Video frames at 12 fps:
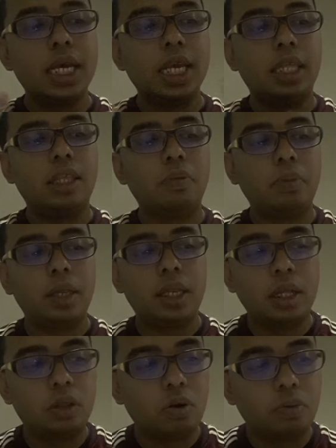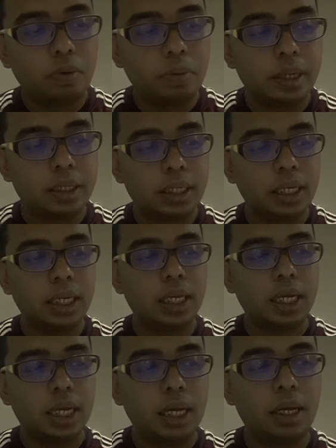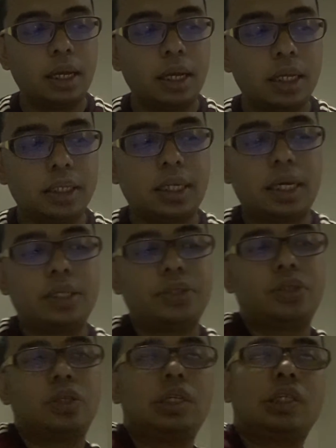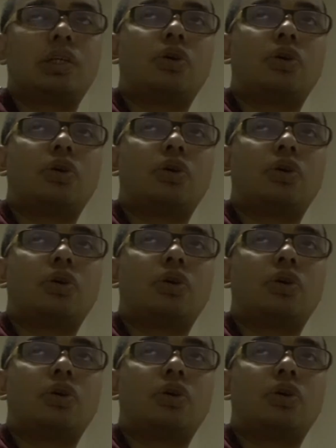intermediate trophoblastic cells. It's